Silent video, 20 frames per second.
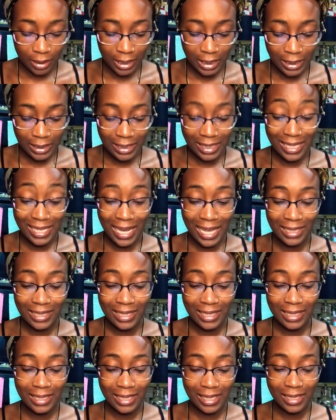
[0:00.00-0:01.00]
these
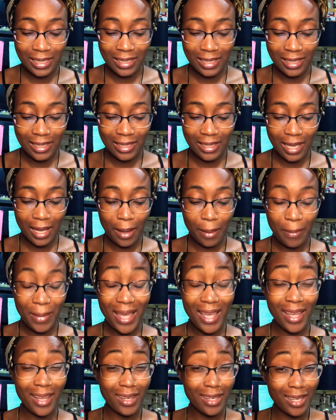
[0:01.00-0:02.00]
lessons into them
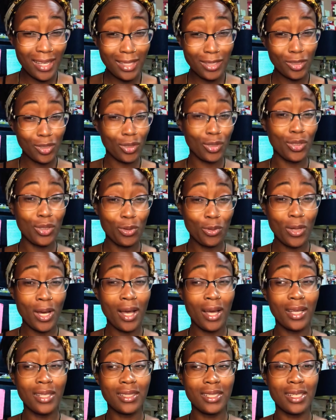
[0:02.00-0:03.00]
and into you
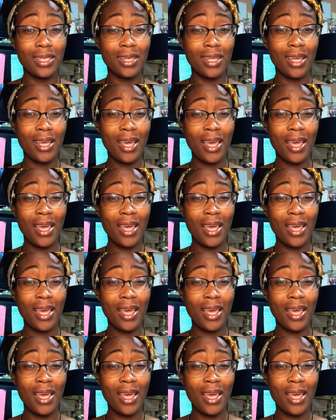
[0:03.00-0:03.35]
guys and